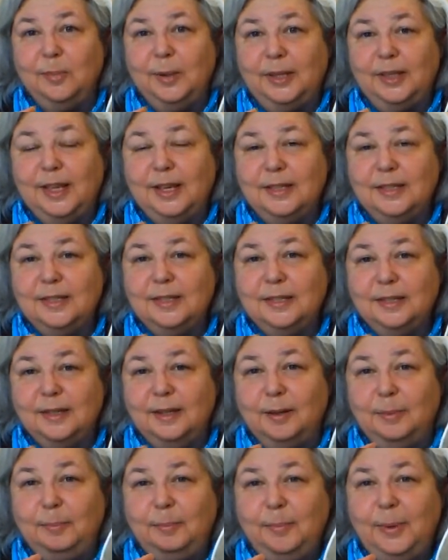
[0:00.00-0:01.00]
but that's
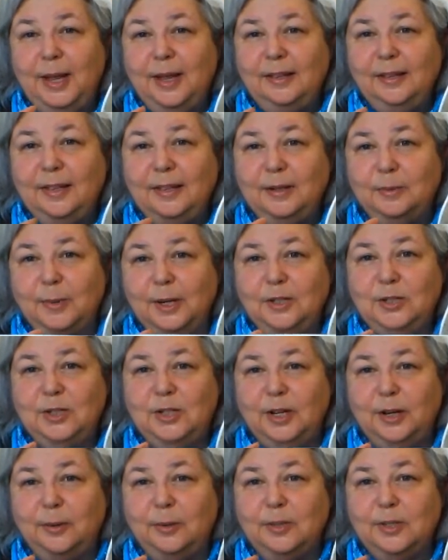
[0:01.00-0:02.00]
about the
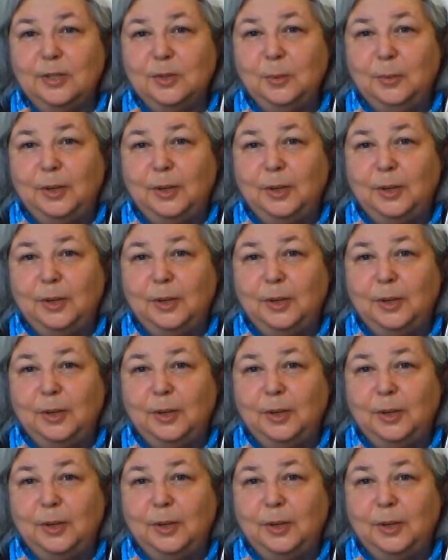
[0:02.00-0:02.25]
ratio is